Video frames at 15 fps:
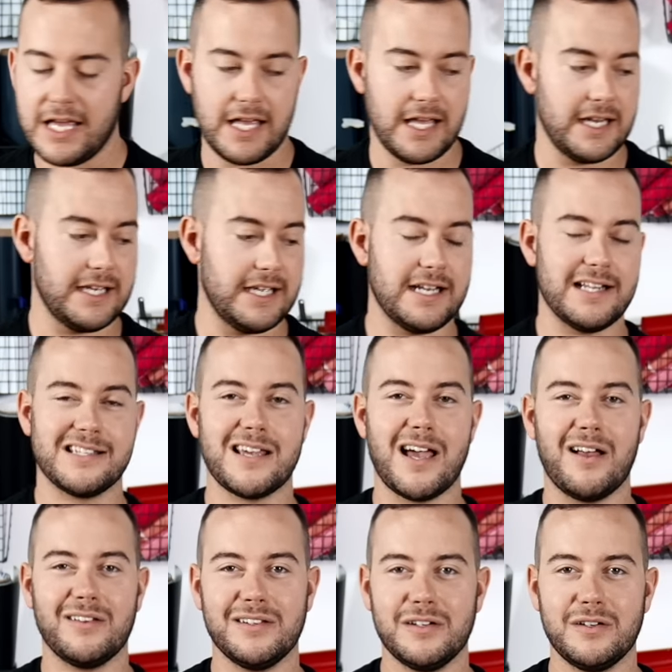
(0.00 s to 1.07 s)
And again, it's
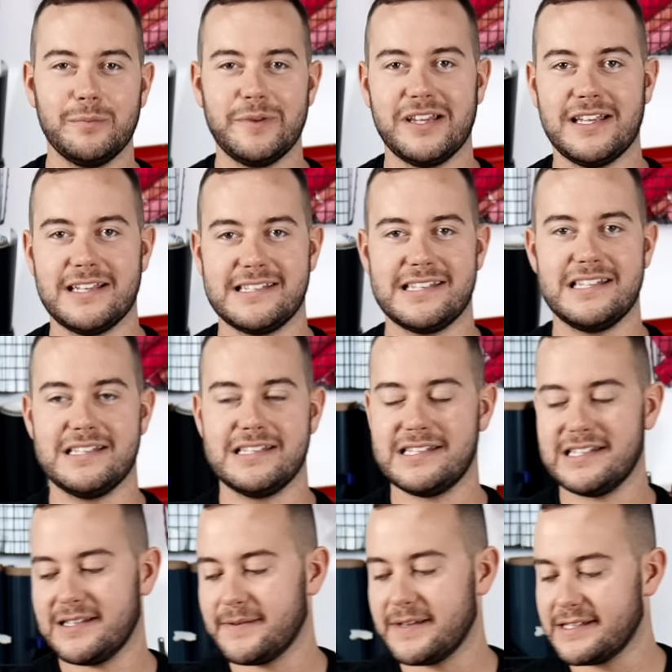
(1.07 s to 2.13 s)
a little bit less than
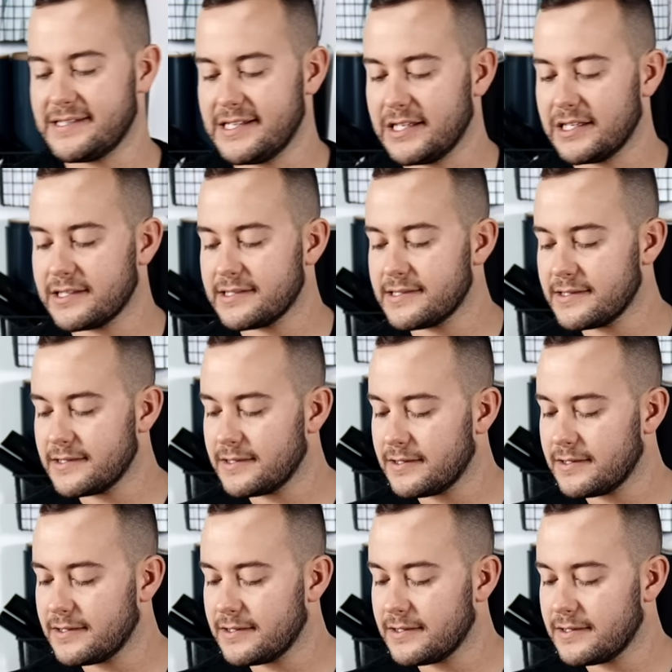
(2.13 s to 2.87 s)
six by six.